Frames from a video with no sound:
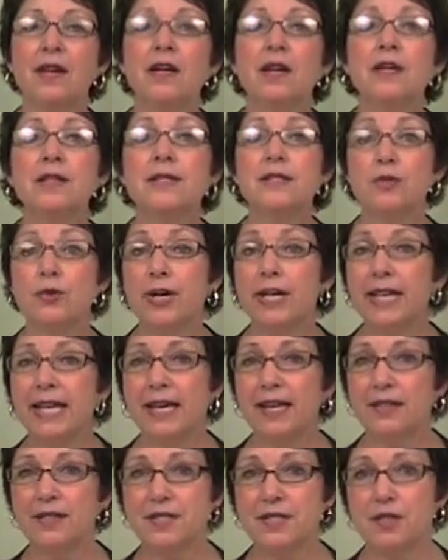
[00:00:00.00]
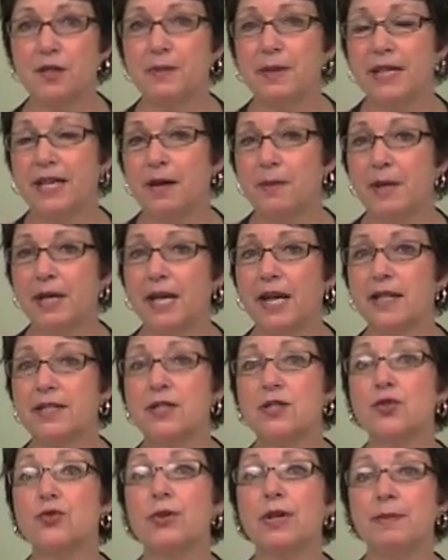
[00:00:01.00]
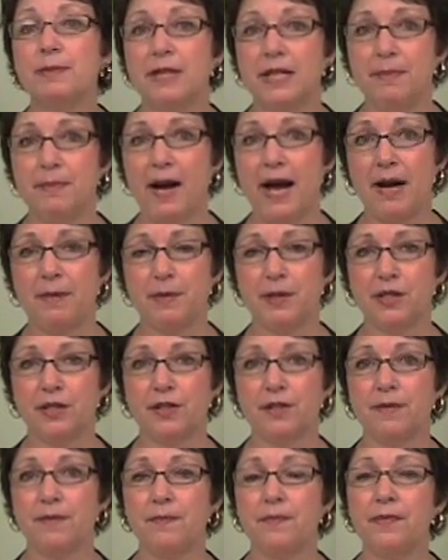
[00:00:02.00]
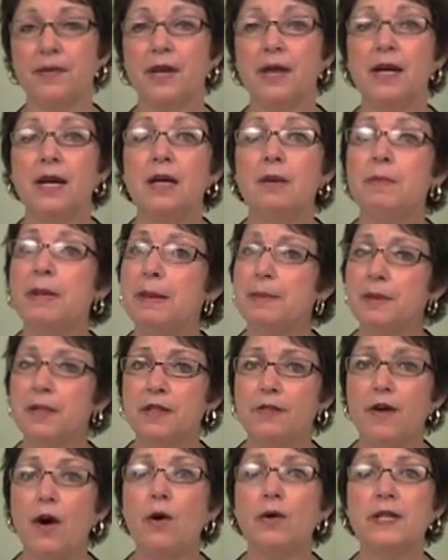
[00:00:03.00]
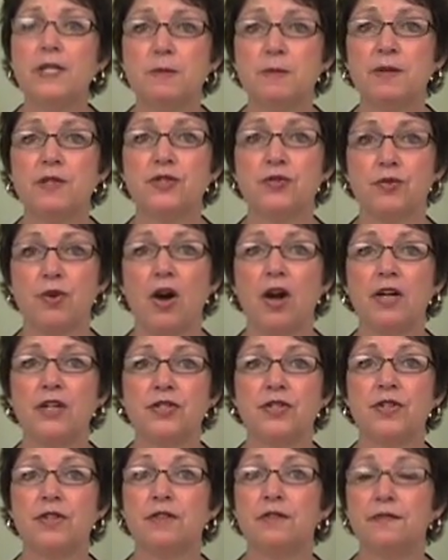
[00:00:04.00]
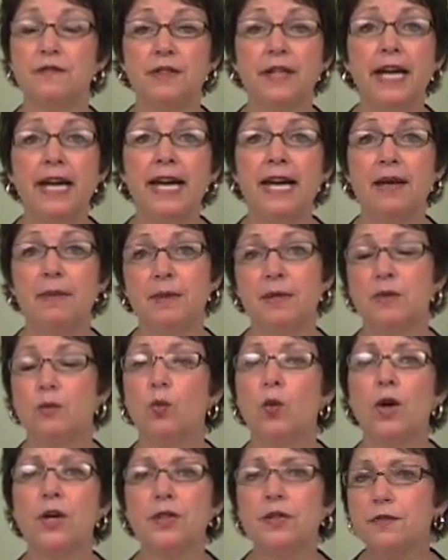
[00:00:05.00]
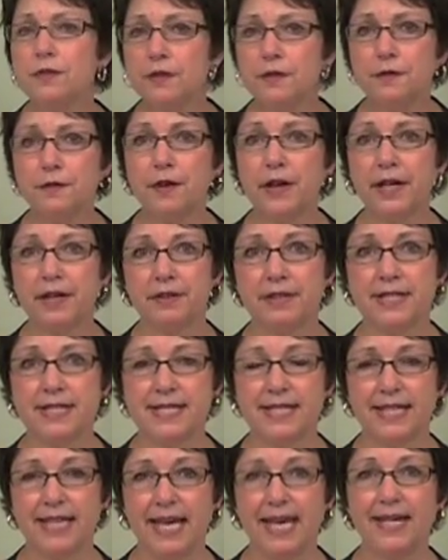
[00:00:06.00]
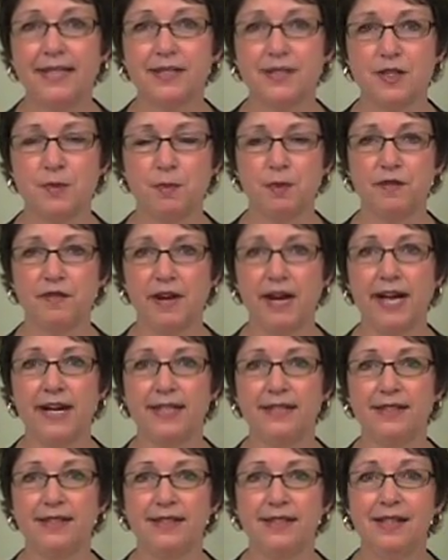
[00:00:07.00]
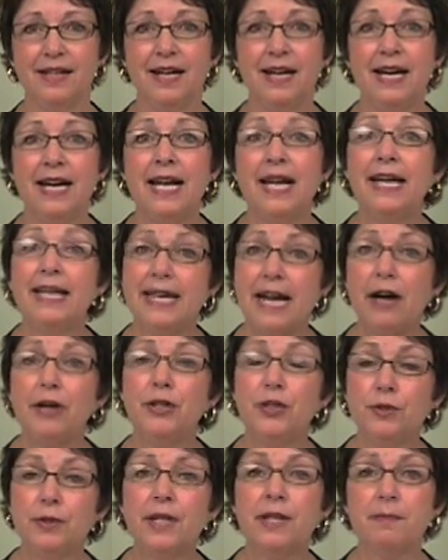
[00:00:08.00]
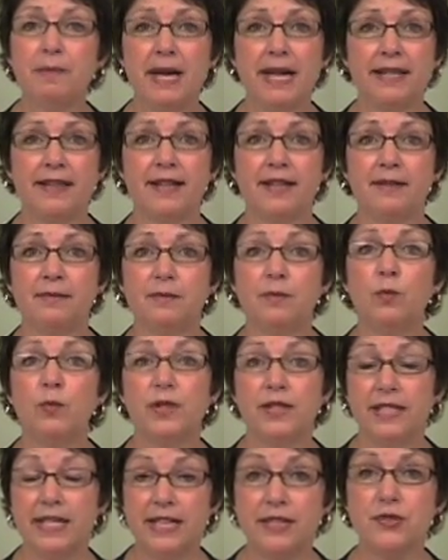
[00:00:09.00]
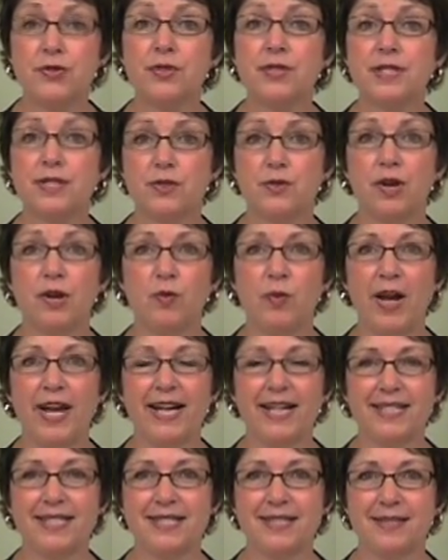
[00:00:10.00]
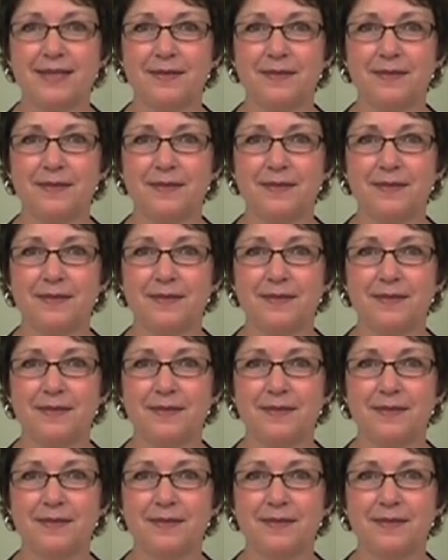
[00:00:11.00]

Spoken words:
Soy candles are becoming extremely popular. People have always been drawn to the flame and wonderful fragrance that candles provide, and now you can make them with natural soy wax.